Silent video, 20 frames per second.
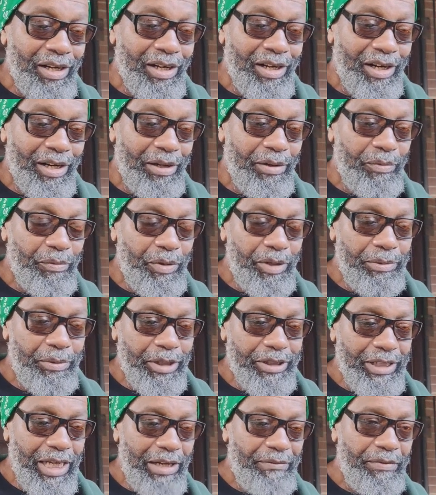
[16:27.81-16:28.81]
uh, well,
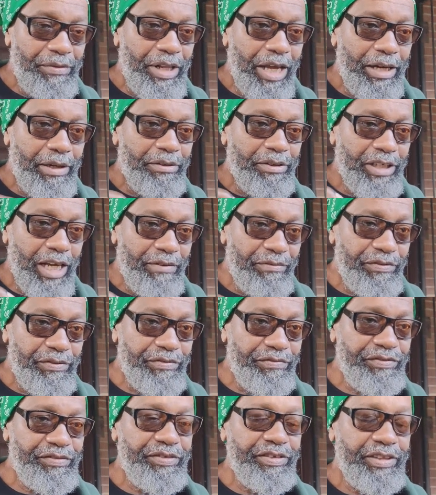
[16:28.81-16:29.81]
aside from that,
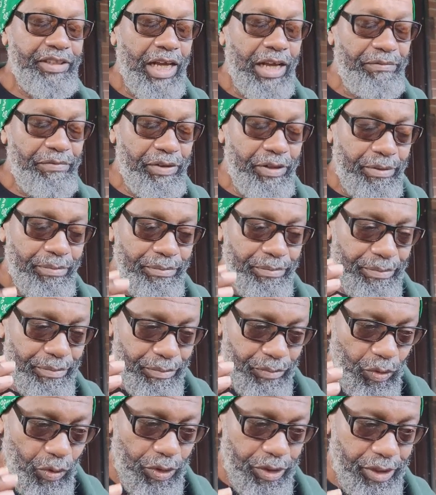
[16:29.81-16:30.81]
aside, from the
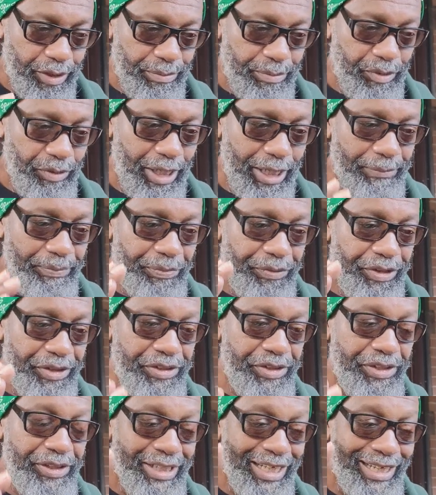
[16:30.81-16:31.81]
walking in blue light,
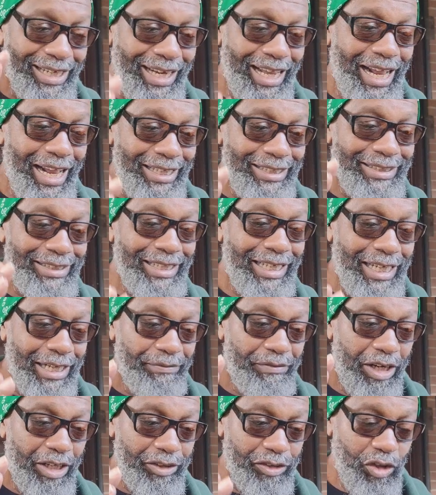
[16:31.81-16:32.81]
this is the last day
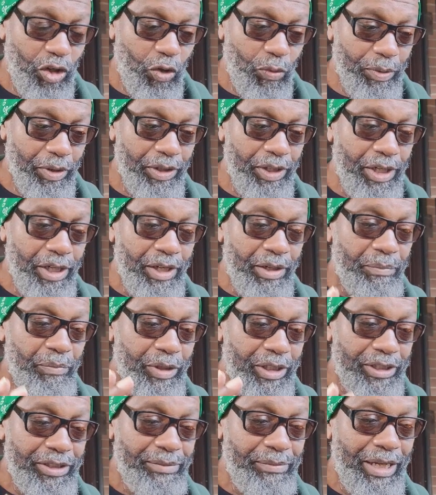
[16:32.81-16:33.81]
of October.
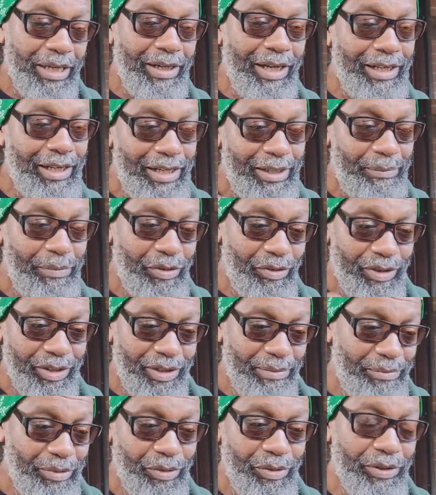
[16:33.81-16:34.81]
Means that I got to be on the
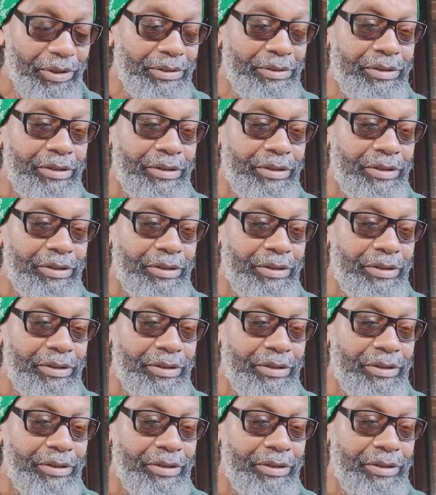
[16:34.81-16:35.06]
computer.